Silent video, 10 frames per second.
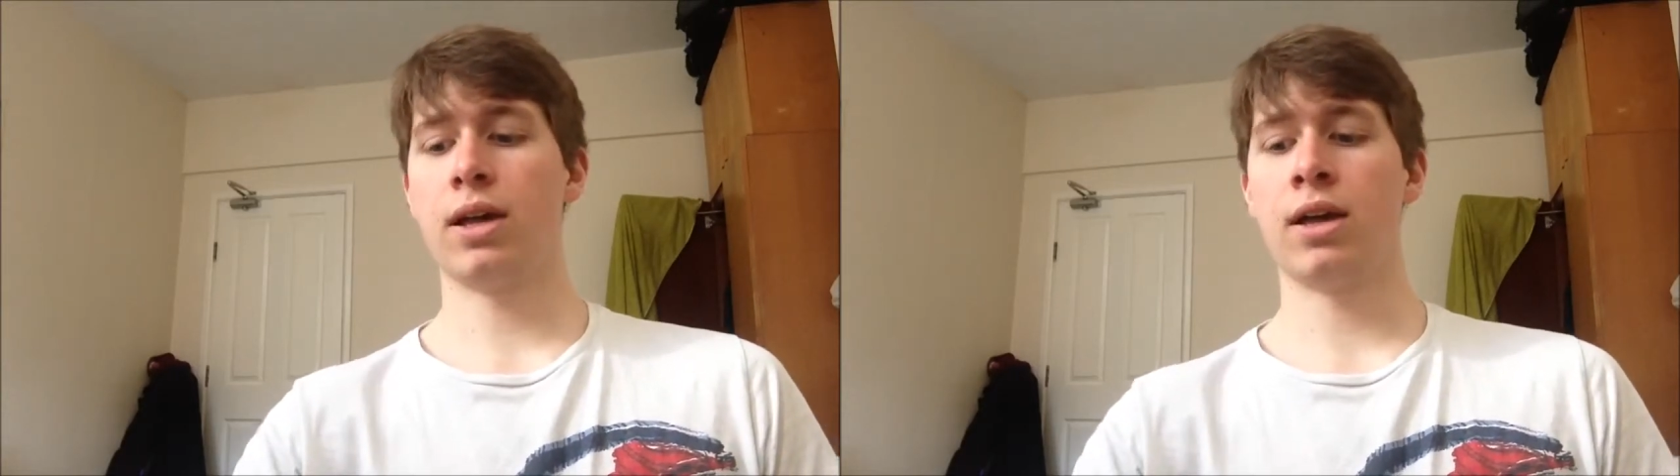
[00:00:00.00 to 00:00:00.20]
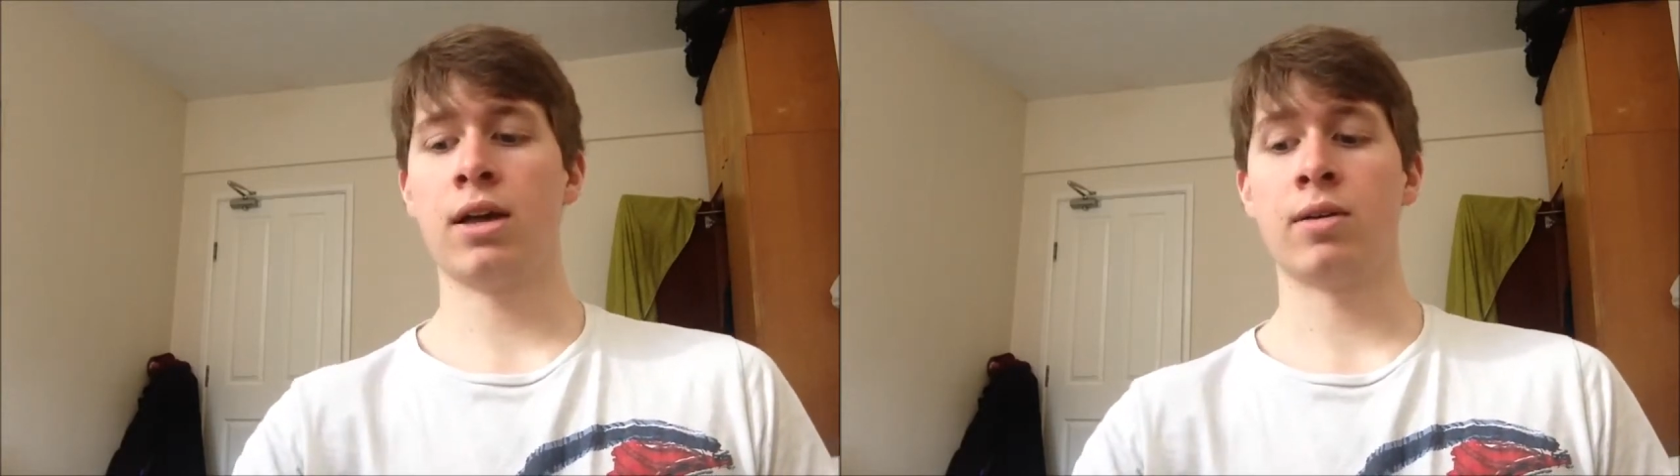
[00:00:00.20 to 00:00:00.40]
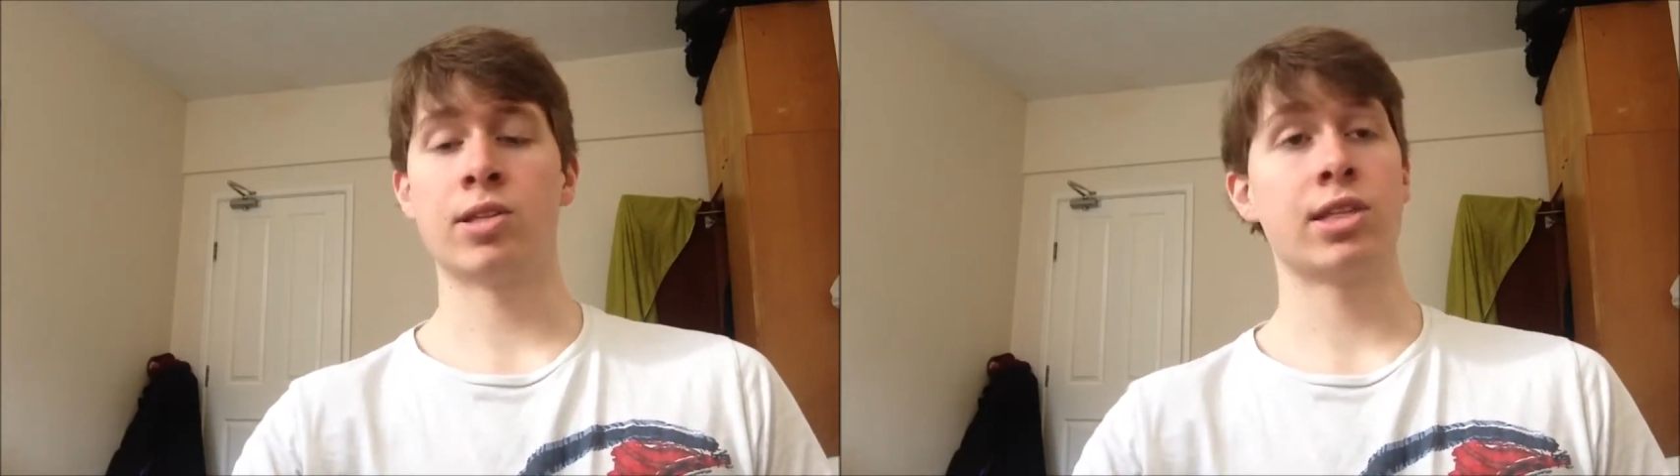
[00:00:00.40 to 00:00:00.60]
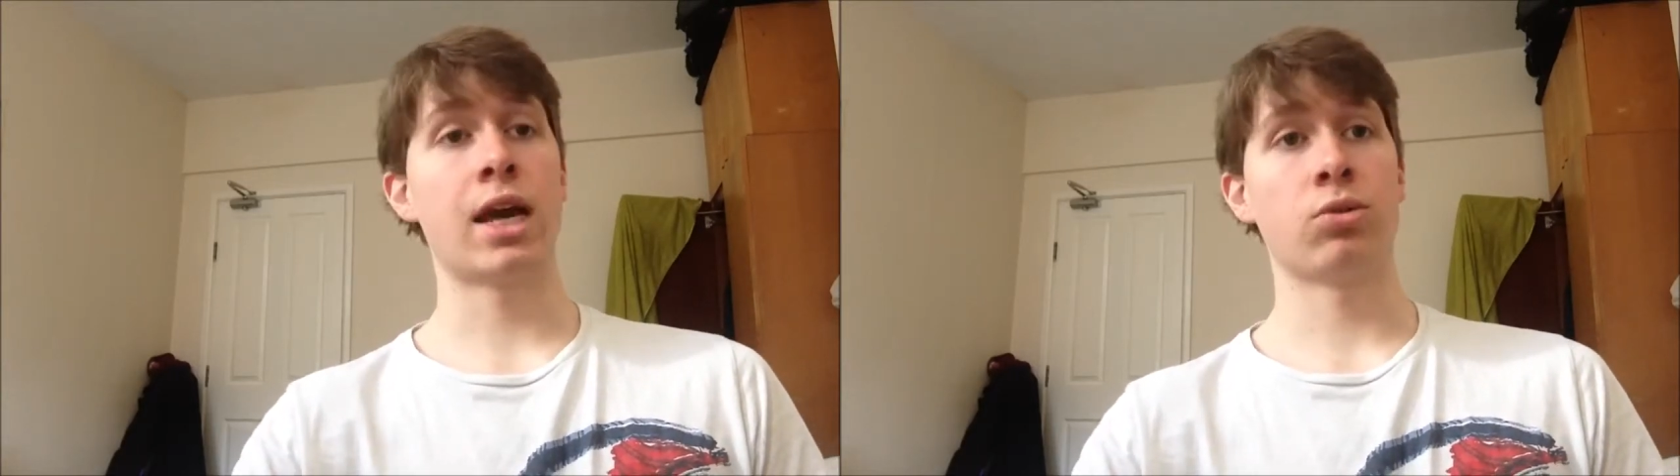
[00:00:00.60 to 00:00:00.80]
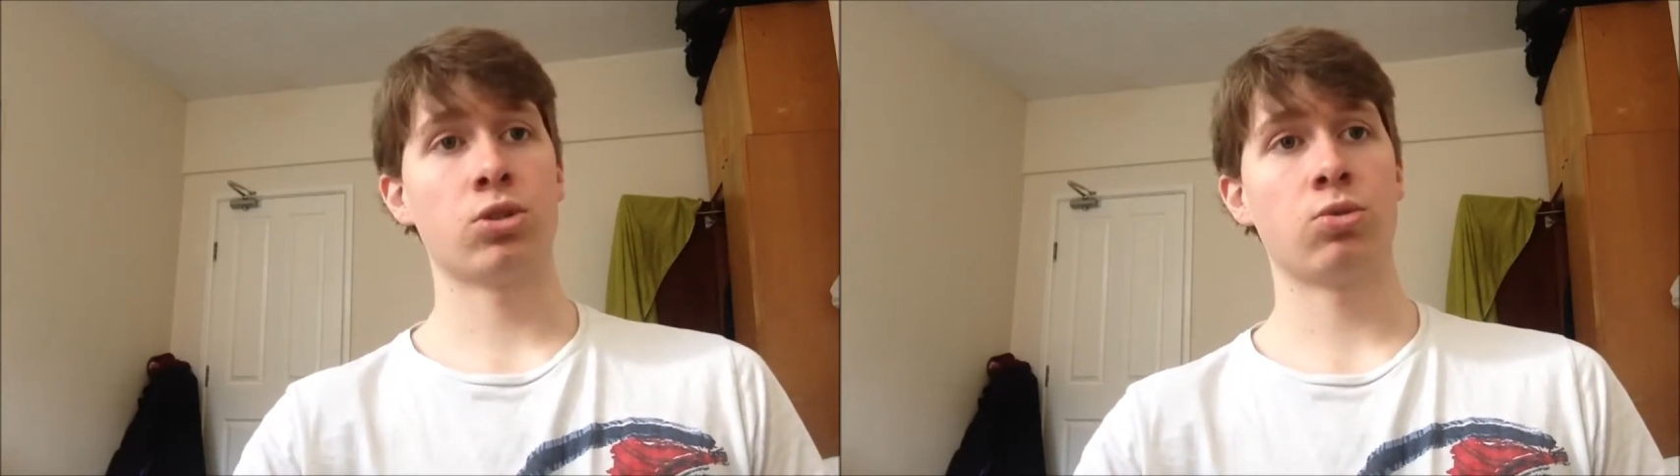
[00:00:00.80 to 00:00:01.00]
a
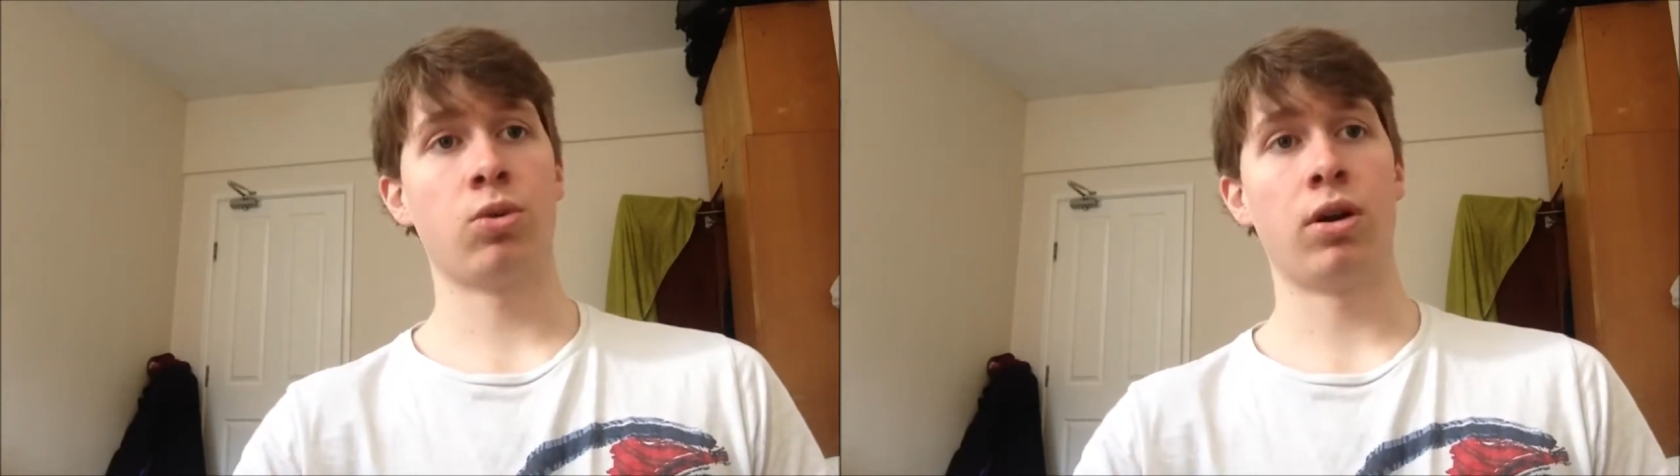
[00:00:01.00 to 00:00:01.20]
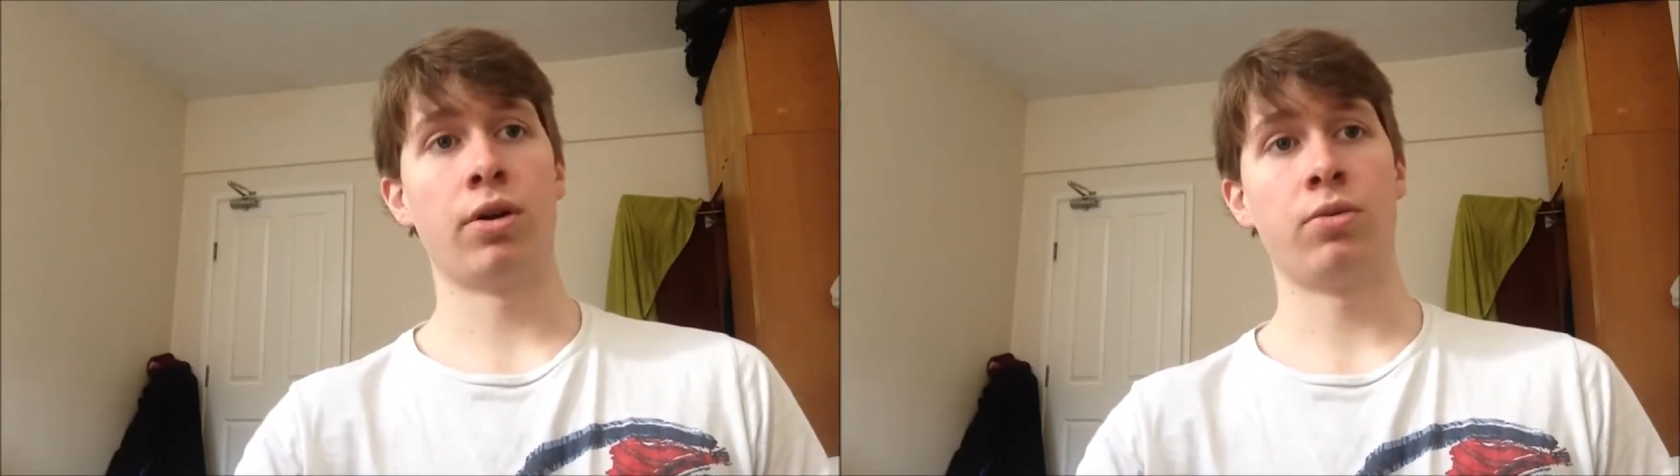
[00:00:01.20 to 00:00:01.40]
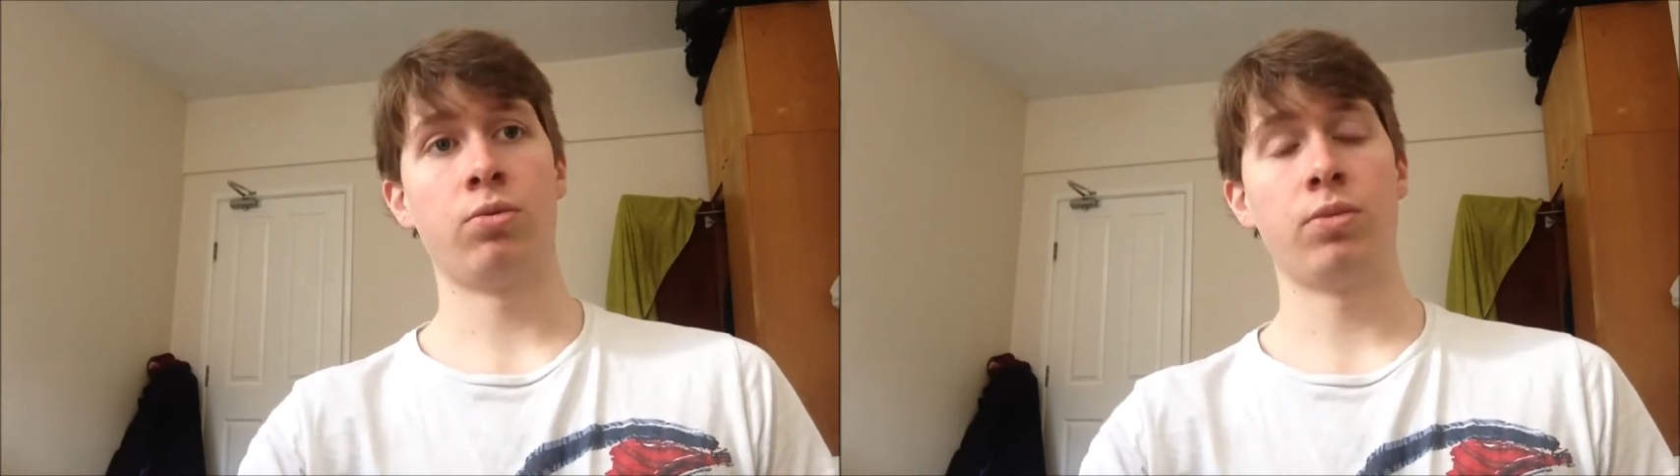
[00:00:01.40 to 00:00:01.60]
Scout Squad,